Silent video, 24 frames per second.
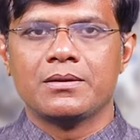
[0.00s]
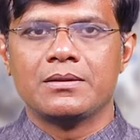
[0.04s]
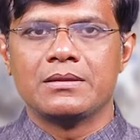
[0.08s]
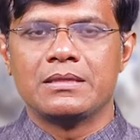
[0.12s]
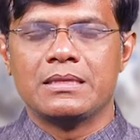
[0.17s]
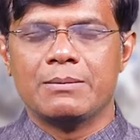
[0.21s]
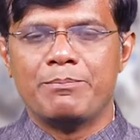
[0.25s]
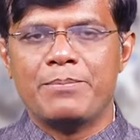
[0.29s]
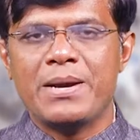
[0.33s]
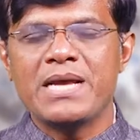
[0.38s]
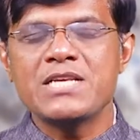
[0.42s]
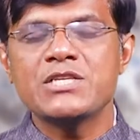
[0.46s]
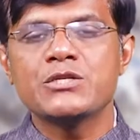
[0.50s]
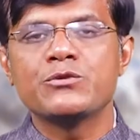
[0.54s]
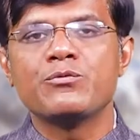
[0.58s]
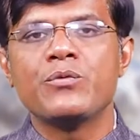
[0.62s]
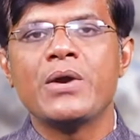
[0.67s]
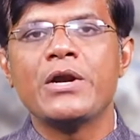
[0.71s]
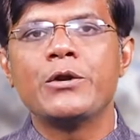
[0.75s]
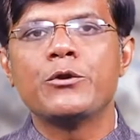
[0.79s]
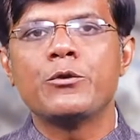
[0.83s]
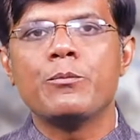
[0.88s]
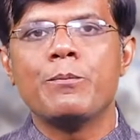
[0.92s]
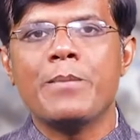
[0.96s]
The best
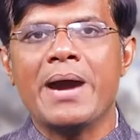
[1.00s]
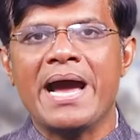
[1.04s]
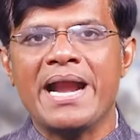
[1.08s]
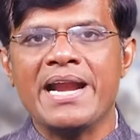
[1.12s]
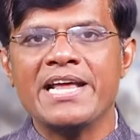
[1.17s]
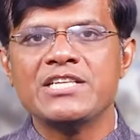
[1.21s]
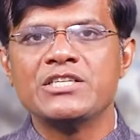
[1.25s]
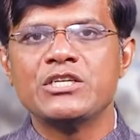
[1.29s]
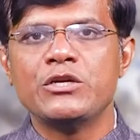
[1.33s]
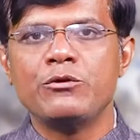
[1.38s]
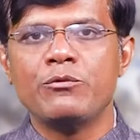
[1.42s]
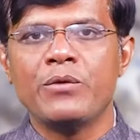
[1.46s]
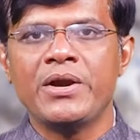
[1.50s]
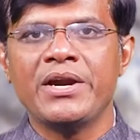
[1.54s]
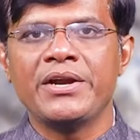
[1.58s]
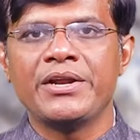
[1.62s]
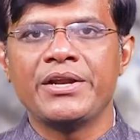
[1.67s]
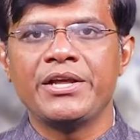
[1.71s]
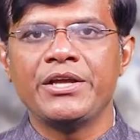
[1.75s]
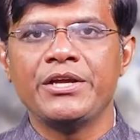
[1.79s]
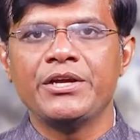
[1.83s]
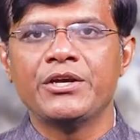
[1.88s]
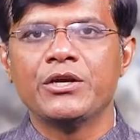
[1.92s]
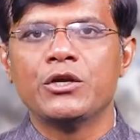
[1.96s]
way to manage
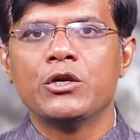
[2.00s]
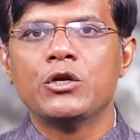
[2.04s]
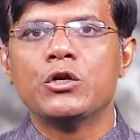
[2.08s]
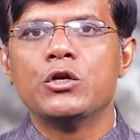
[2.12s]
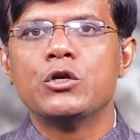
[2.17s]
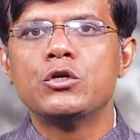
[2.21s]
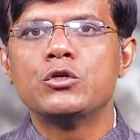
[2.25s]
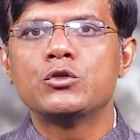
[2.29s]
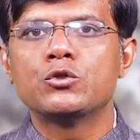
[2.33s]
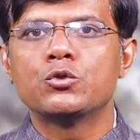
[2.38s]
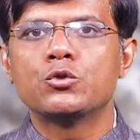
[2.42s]
inventory is